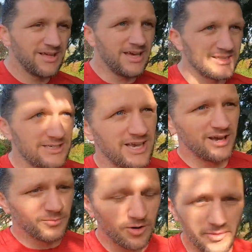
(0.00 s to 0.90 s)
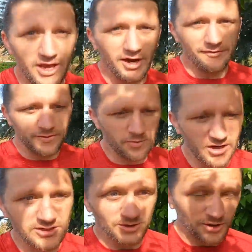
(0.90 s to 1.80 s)
it's probably half the
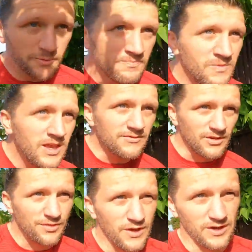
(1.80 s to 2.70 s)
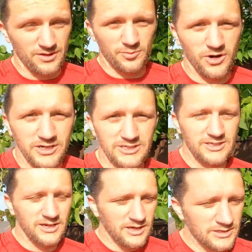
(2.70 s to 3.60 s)
price or even a third of the
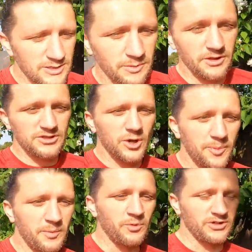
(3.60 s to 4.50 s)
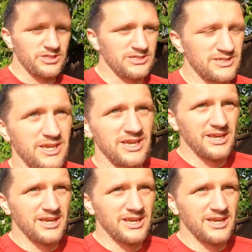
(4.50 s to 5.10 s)
price some of the top end watches